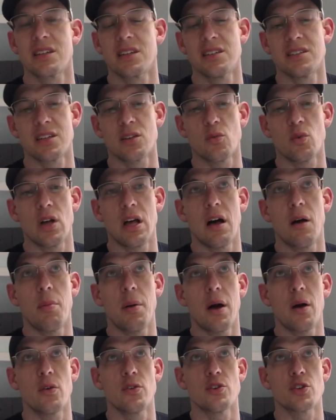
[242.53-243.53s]
because it will help
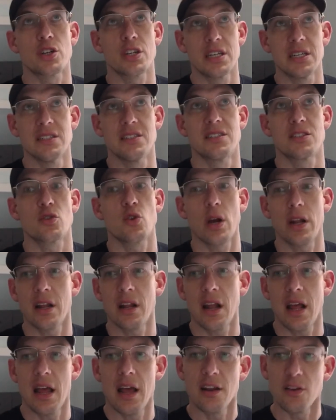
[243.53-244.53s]
out your kids'
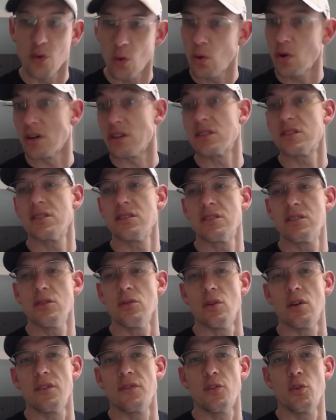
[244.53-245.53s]
credit and yours
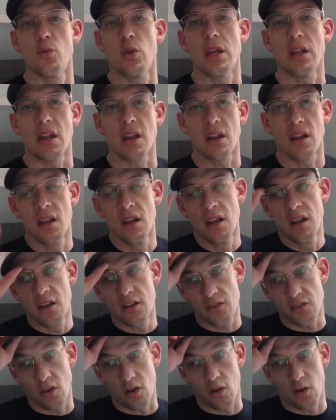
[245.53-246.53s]
too if you need it.
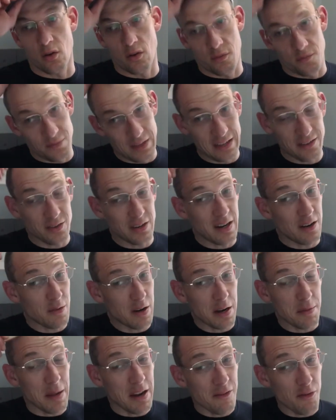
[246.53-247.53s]
So that's what I
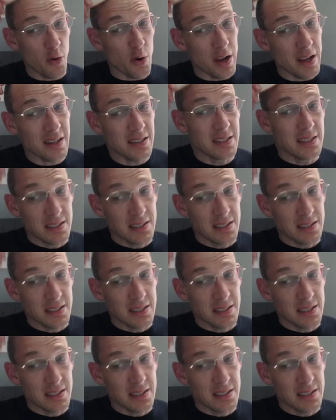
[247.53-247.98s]
recommend for you.